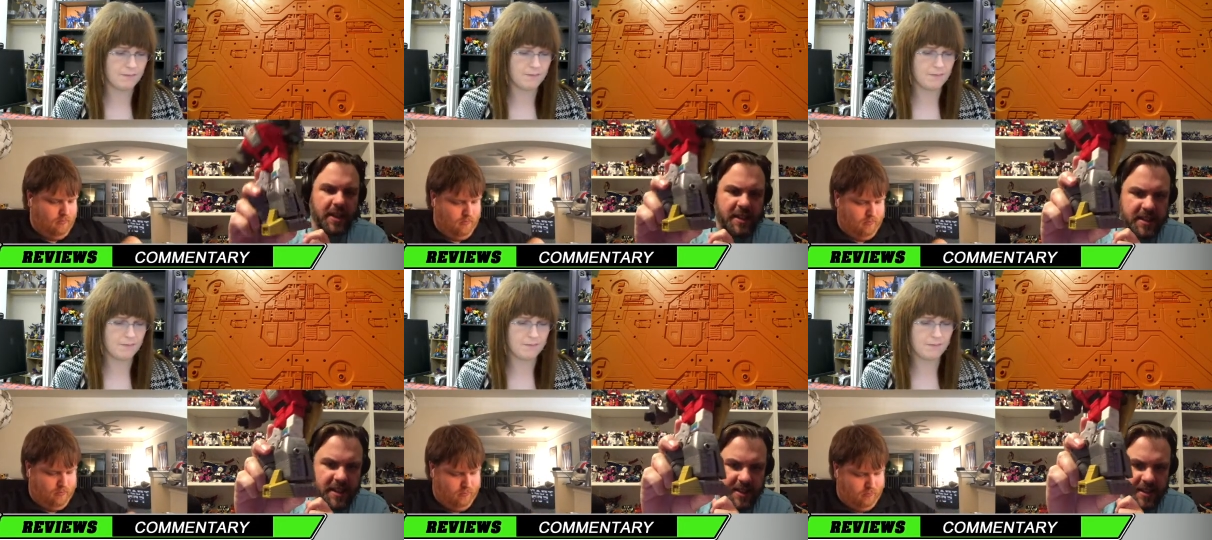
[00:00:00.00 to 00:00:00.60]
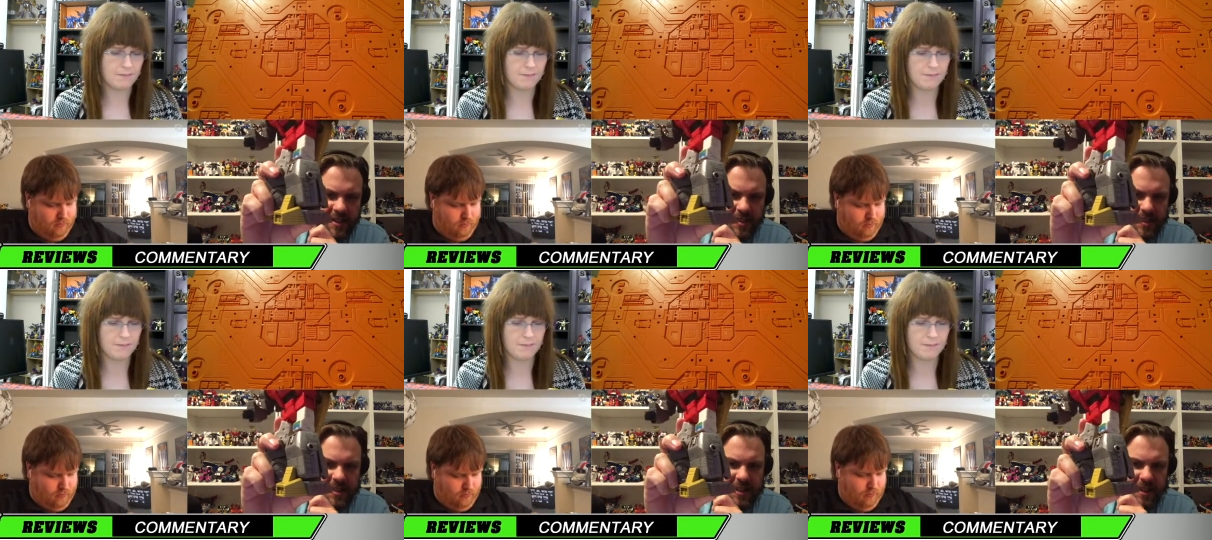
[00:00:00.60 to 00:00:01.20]
Speaker 1: that they did the
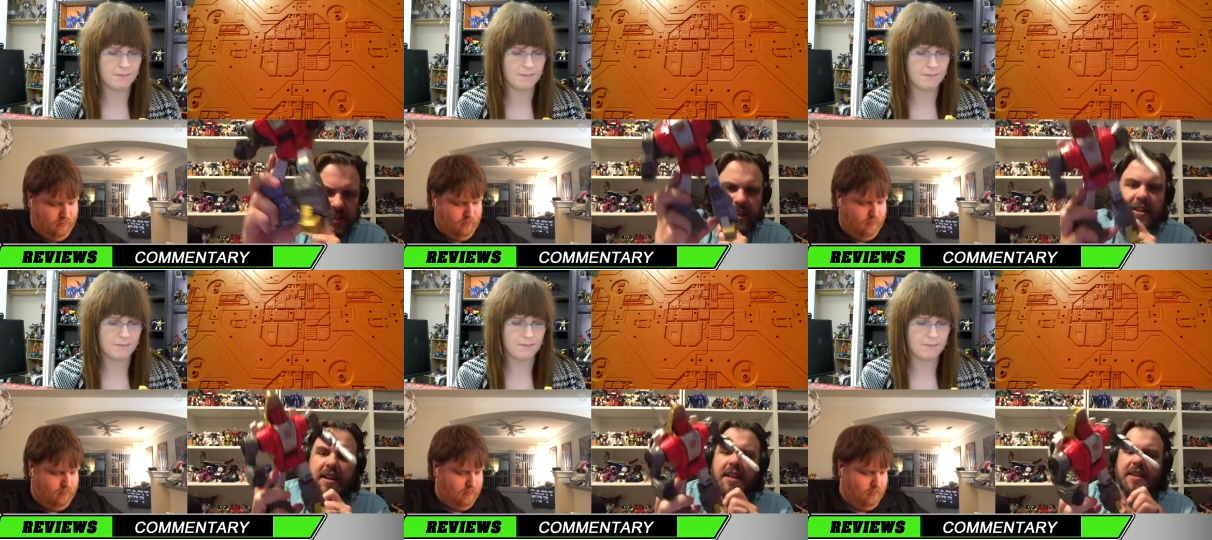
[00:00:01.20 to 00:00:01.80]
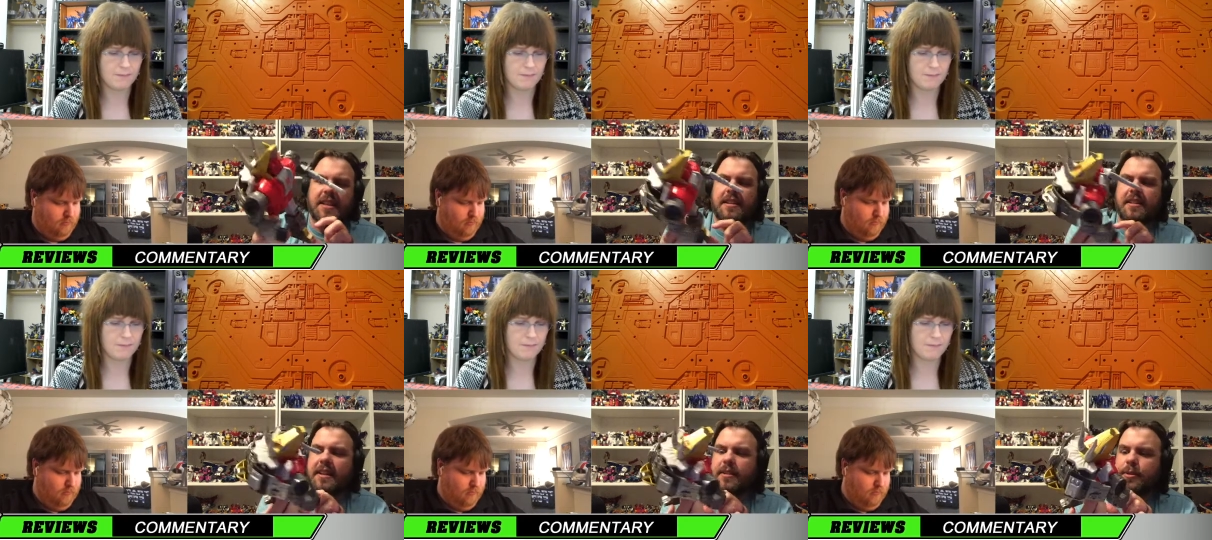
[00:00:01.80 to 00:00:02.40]
detailing, I think
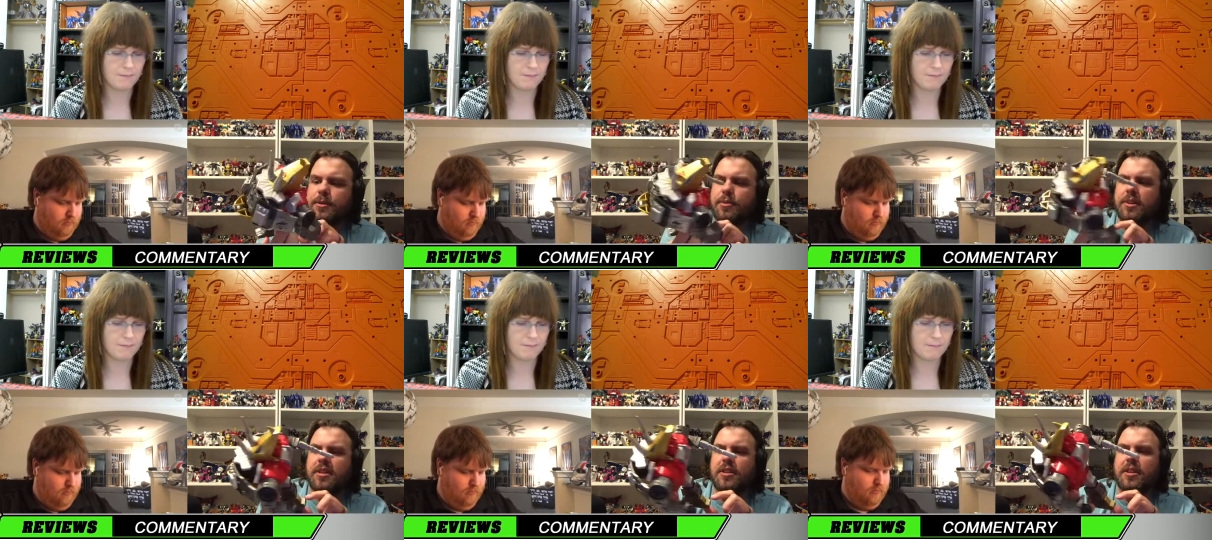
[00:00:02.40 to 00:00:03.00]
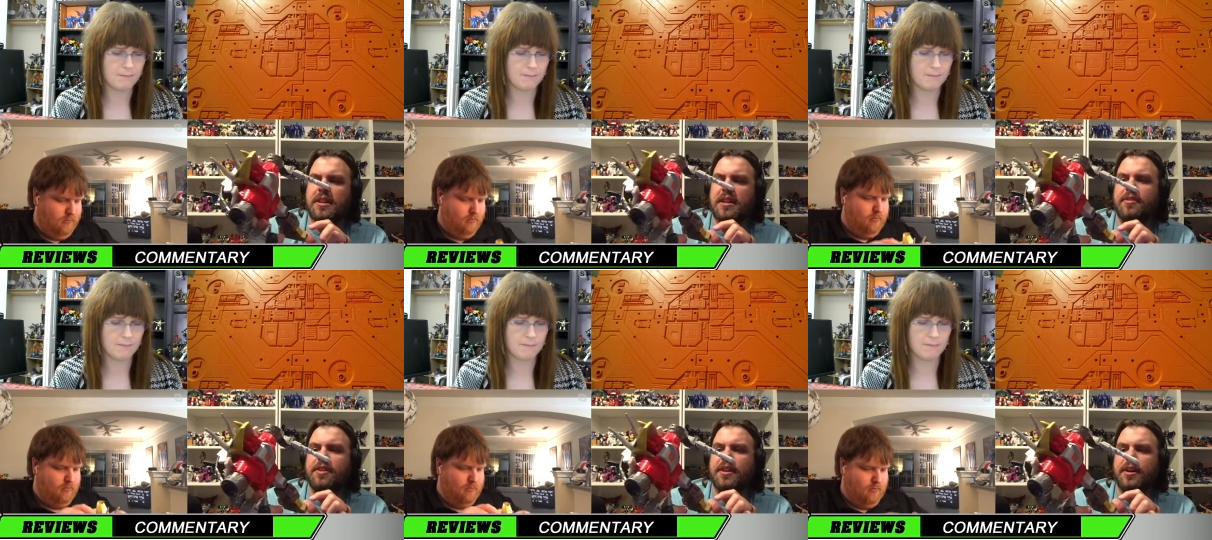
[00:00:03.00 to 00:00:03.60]
like looks really good,
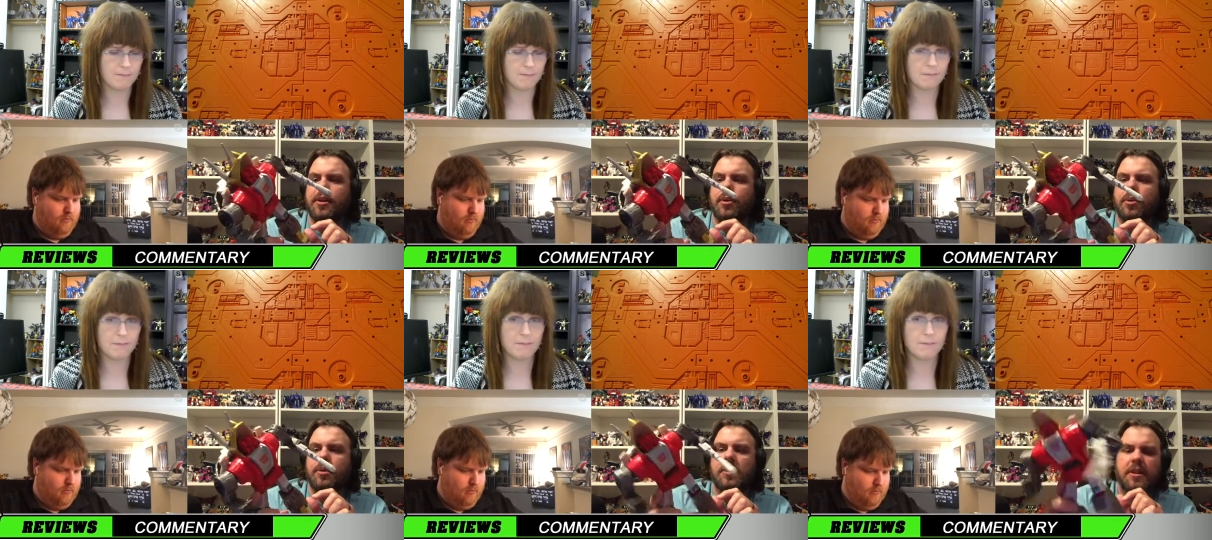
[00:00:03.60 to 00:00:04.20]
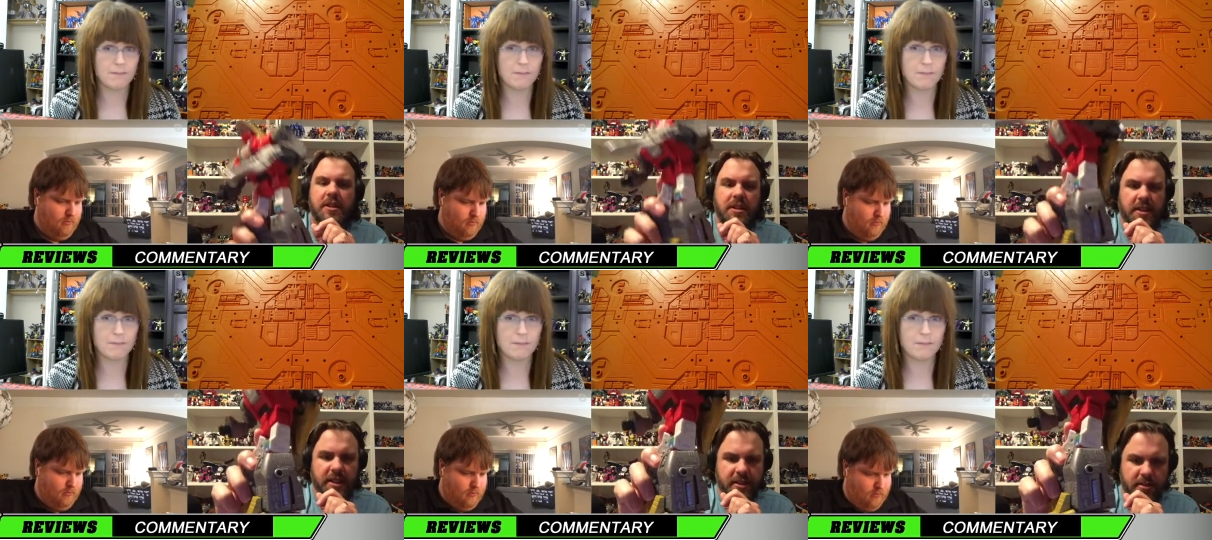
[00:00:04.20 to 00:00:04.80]
even though
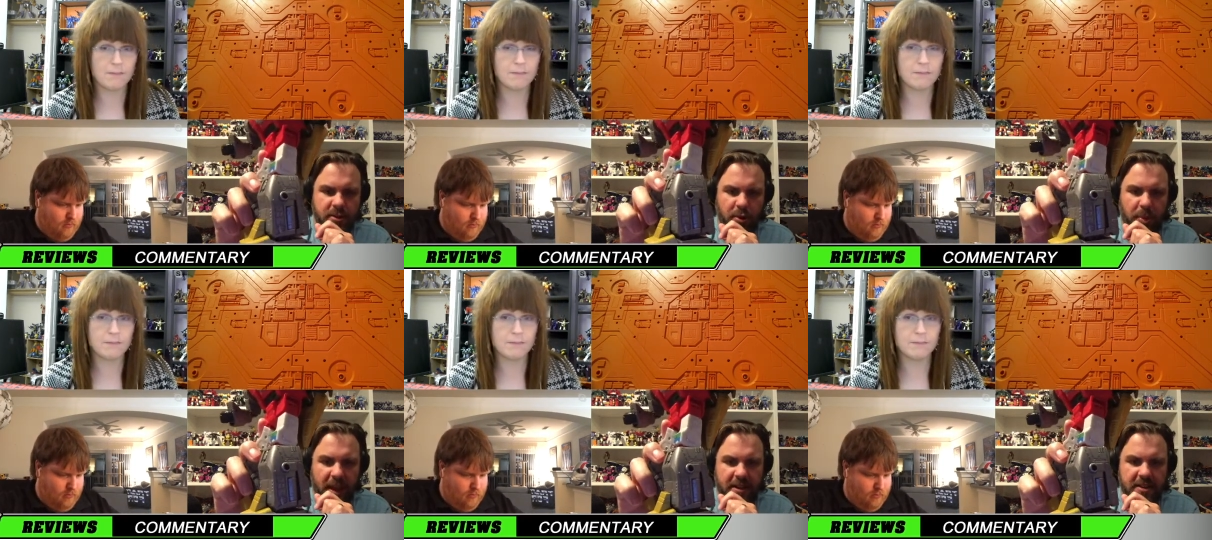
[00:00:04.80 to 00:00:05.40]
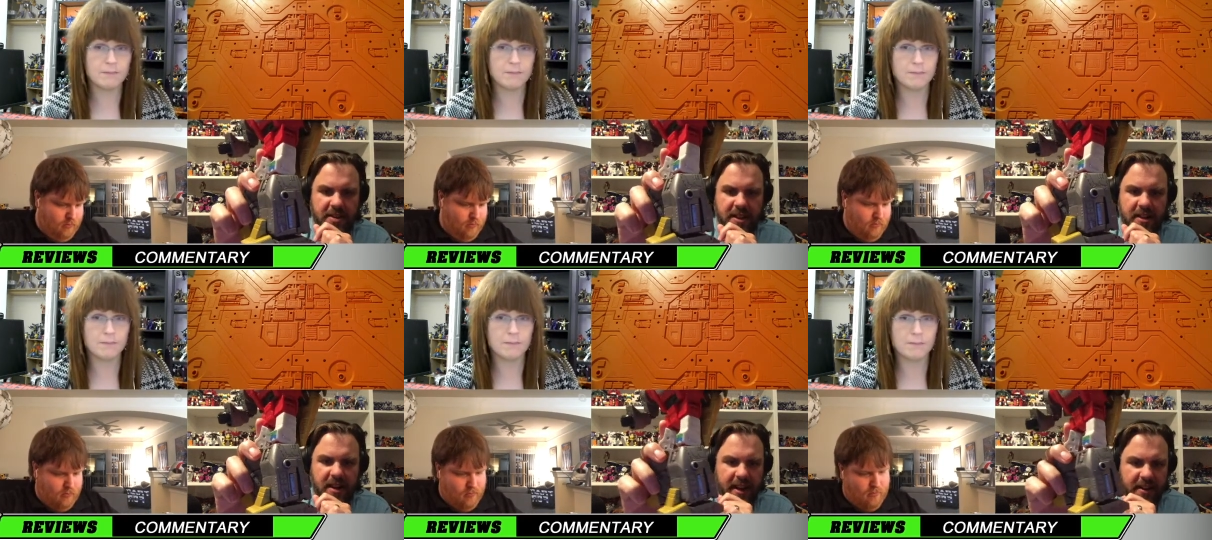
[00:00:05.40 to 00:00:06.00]
like there's no paint on
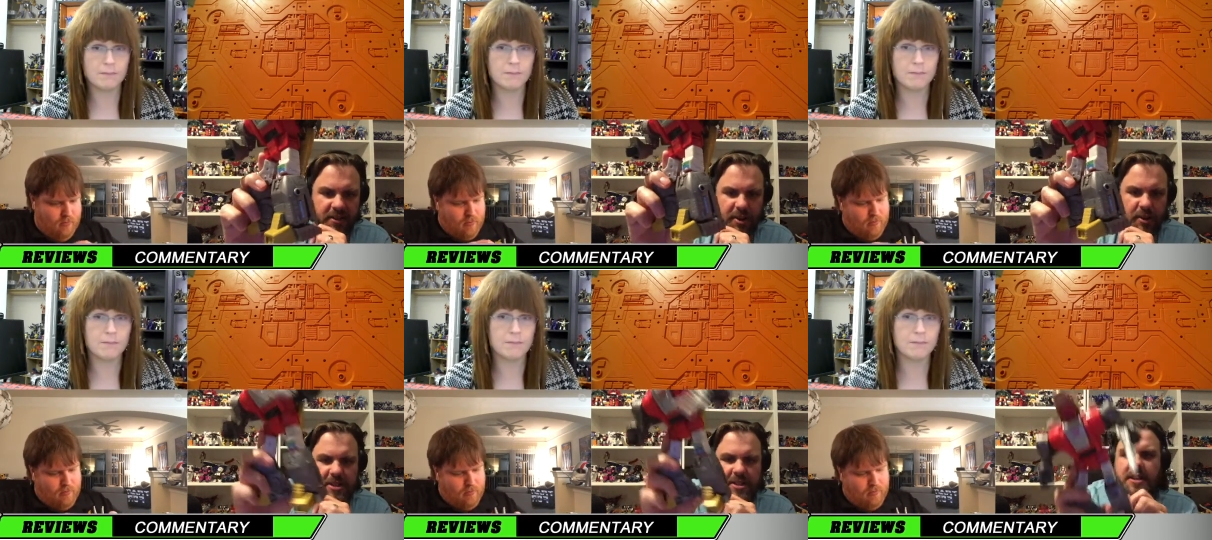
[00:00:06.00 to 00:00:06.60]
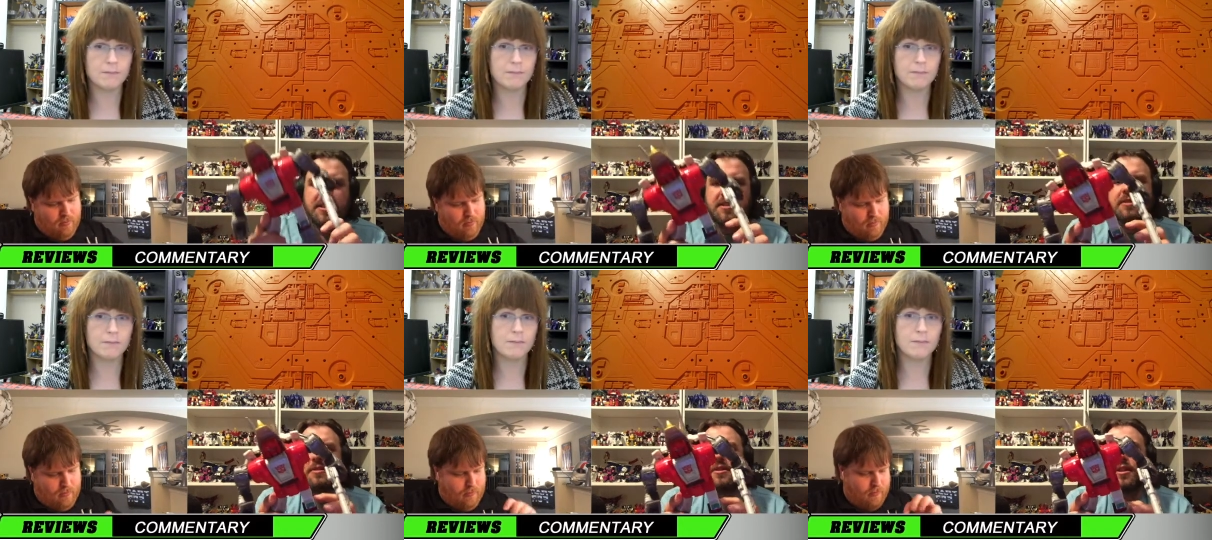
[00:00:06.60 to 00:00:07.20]
there. I don't know. It just
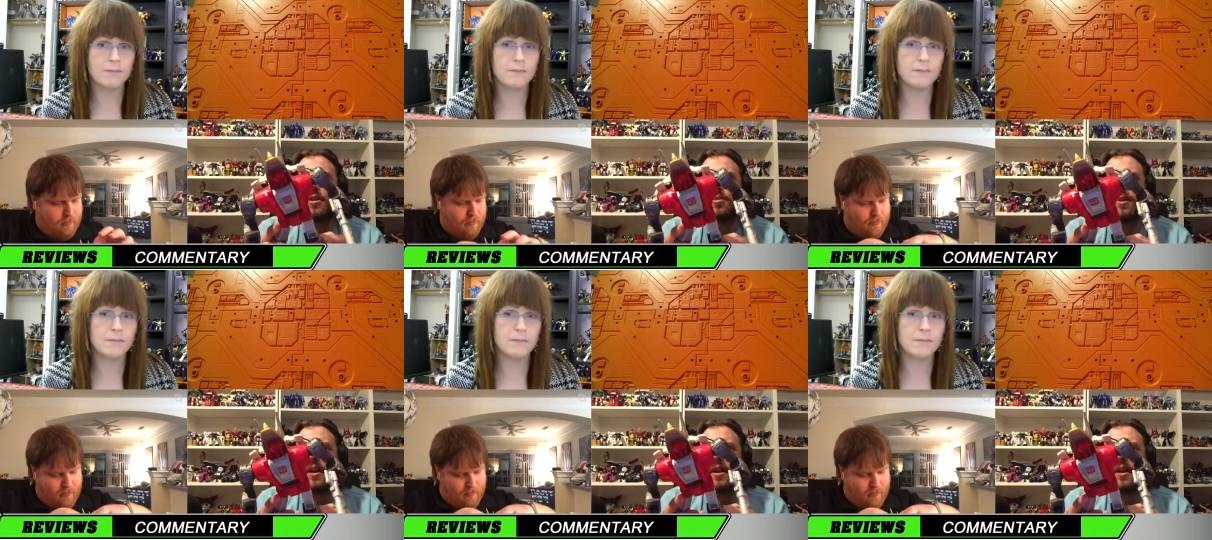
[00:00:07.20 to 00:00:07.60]
looks good to me.